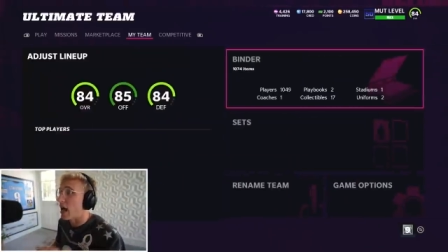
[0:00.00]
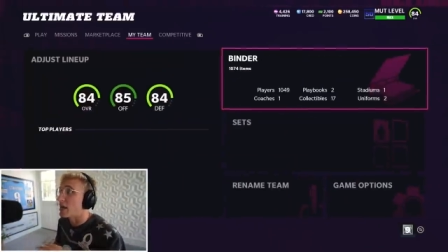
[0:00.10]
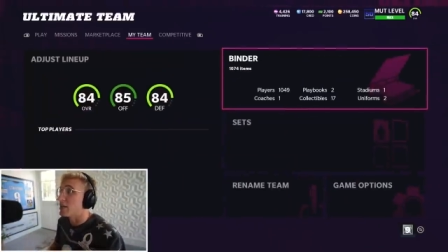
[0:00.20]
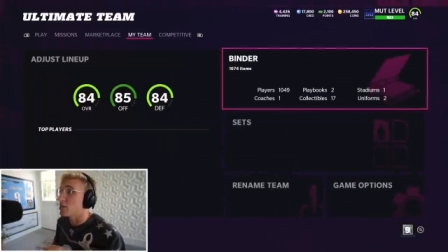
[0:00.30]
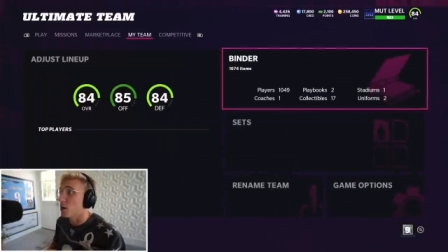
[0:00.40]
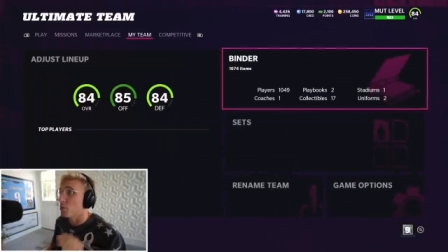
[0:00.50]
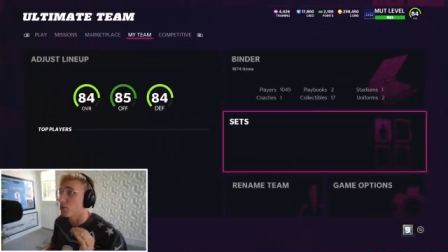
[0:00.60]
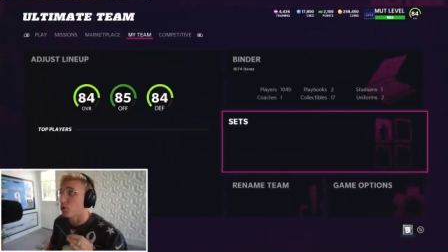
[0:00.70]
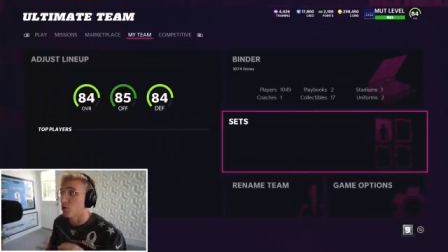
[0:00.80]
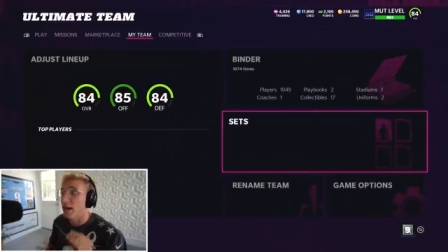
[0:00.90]
I need to come up with
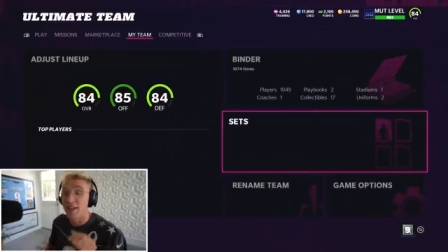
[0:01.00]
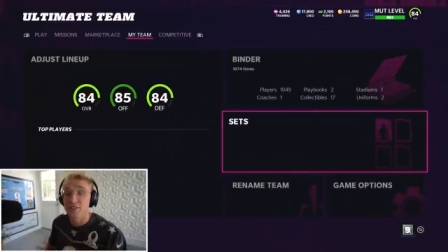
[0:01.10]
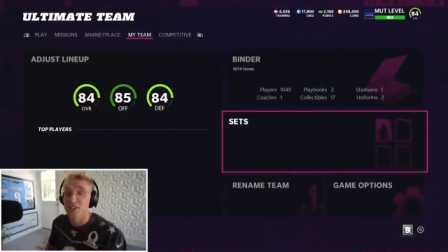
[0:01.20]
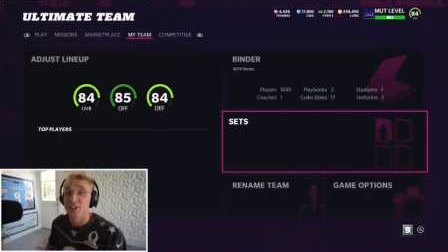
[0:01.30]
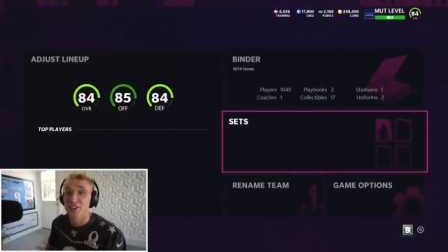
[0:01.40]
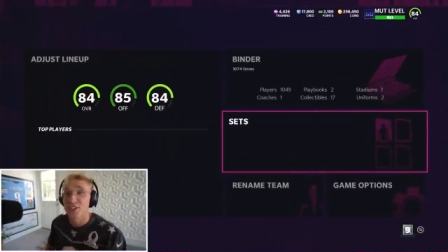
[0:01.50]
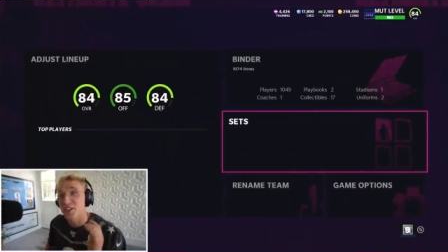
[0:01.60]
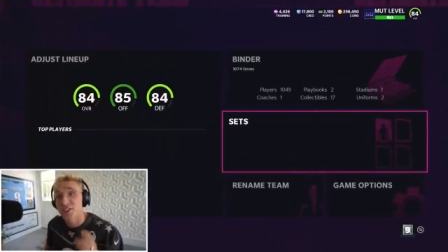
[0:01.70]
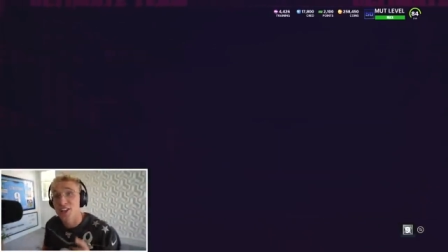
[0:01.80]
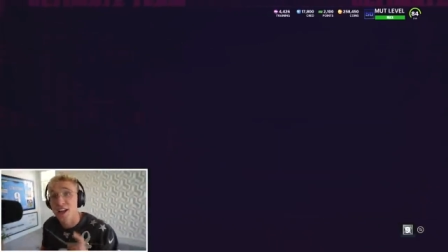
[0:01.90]
a creative series that
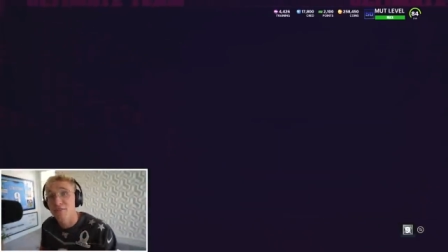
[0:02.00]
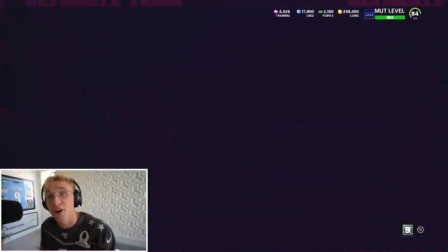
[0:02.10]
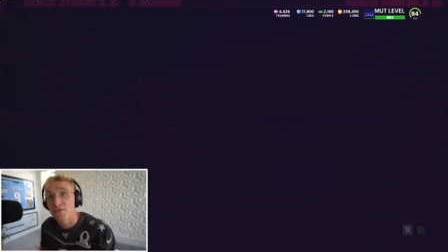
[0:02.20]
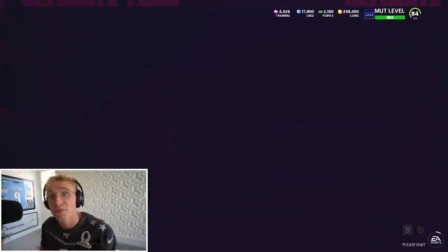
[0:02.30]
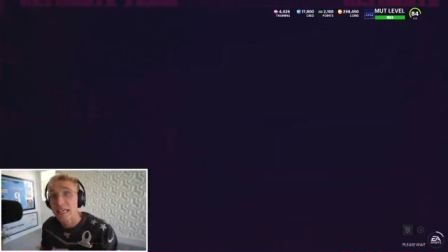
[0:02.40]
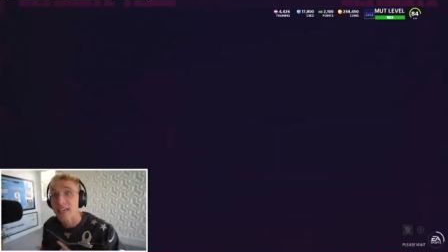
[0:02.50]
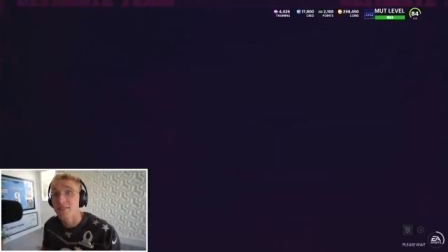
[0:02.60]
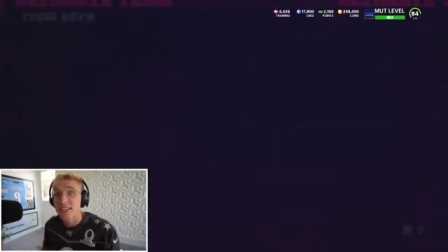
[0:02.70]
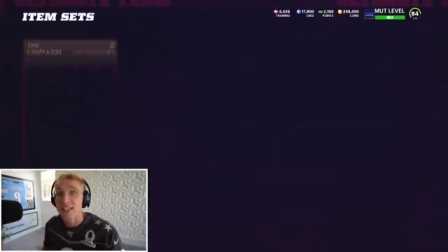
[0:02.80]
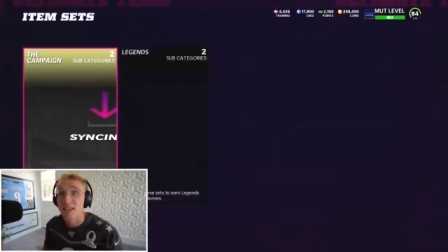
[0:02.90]
does not involve me
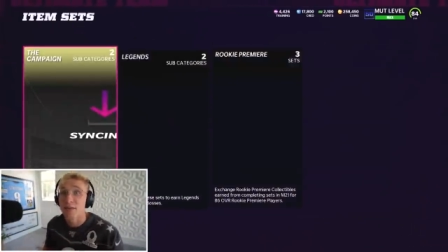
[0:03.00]
giving E A